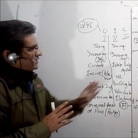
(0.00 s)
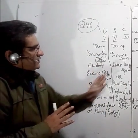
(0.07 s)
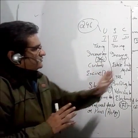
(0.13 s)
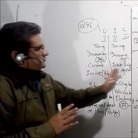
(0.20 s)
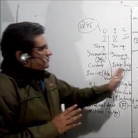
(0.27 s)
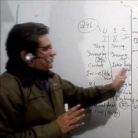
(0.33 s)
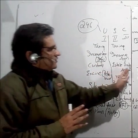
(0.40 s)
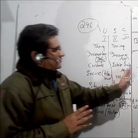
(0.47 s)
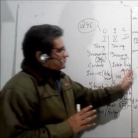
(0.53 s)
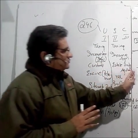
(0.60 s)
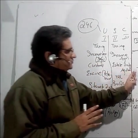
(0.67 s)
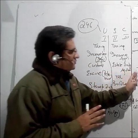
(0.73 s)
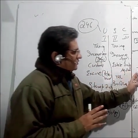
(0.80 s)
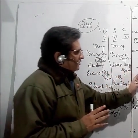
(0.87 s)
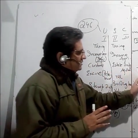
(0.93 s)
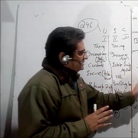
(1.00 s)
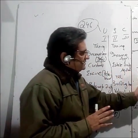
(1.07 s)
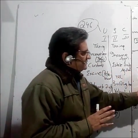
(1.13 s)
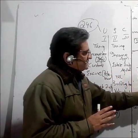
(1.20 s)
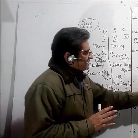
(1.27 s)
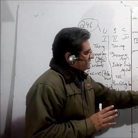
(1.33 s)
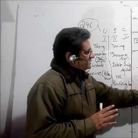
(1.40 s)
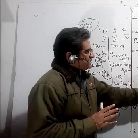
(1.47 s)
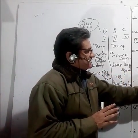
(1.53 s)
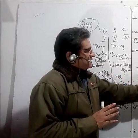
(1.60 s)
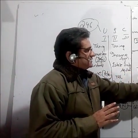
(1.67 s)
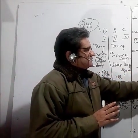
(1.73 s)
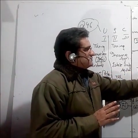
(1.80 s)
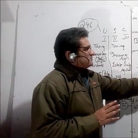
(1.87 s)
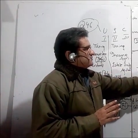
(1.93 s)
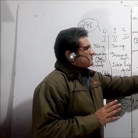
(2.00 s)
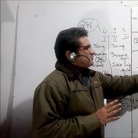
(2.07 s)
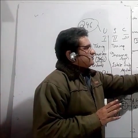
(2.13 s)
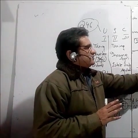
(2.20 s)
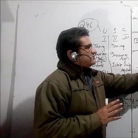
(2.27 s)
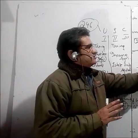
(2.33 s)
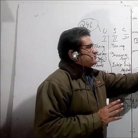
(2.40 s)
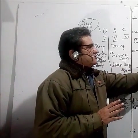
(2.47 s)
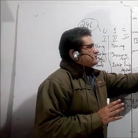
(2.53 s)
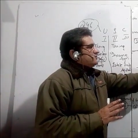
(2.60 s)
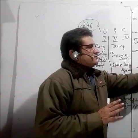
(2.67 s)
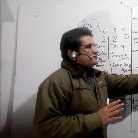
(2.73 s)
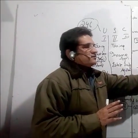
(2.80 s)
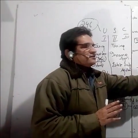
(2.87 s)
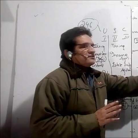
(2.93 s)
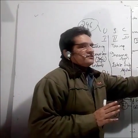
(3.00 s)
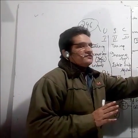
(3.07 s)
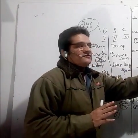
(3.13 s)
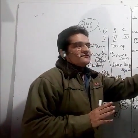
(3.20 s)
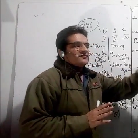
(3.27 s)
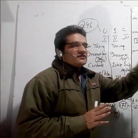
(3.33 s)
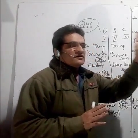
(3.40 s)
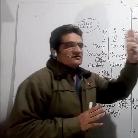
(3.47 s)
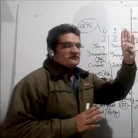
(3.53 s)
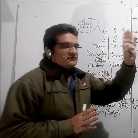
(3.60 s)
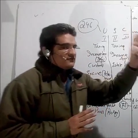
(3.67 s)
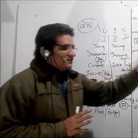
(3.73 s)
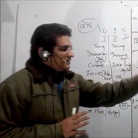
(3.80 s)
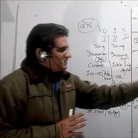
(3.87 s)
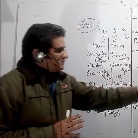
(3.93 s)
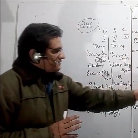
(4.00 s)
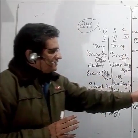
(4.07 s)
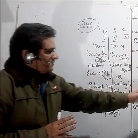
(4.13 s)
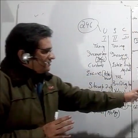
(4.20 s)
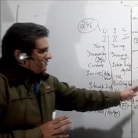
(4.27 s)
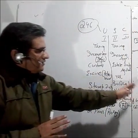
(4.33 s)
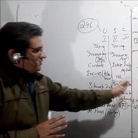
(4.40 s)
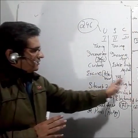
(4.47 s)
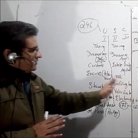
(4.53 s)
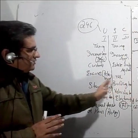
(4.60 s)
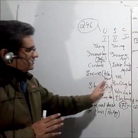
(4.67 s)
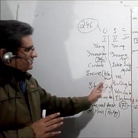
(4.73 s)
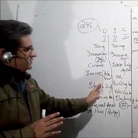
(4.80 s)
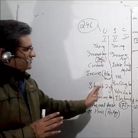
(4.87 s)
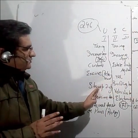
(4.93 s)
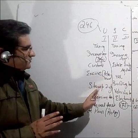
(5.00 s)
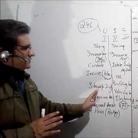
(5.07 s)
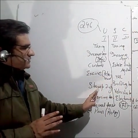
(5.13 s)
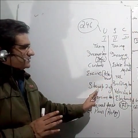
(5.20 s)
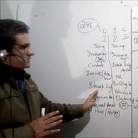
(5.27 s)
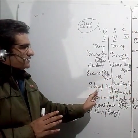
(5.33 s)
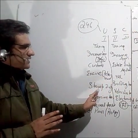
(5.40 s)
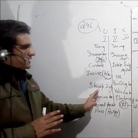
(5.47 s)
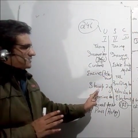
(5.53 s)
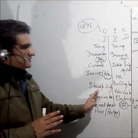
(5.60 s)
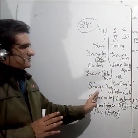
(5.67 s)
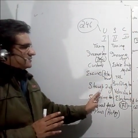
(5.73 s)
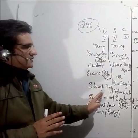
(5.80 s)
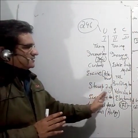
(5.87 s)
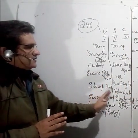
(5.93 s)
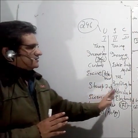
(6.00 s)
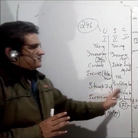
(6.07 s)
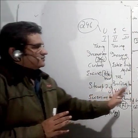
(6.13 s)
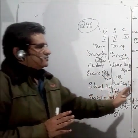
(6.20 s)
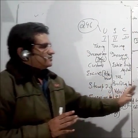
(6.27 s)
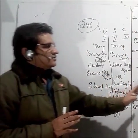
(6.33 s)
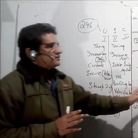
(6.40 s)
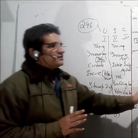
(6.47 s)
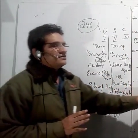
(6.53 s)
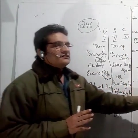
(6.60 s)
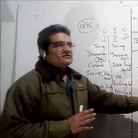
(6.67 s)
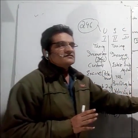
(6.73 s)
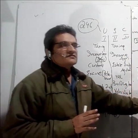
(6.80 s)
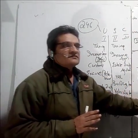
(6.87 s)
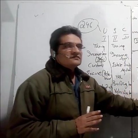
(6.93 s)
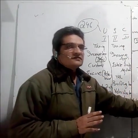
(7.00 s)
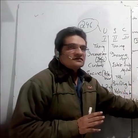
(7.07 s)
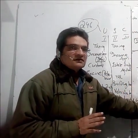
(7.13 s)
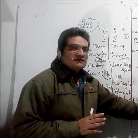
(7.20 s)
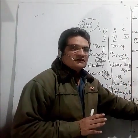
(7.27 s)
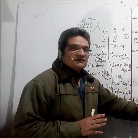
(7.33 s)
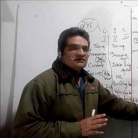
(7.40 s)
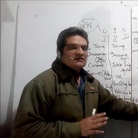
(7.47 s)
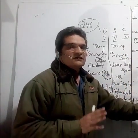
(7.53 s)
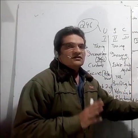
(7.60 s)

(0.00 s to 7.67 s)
So though all the state taxes is going to the Consolidated Fund of State, all the union tax is not necessarily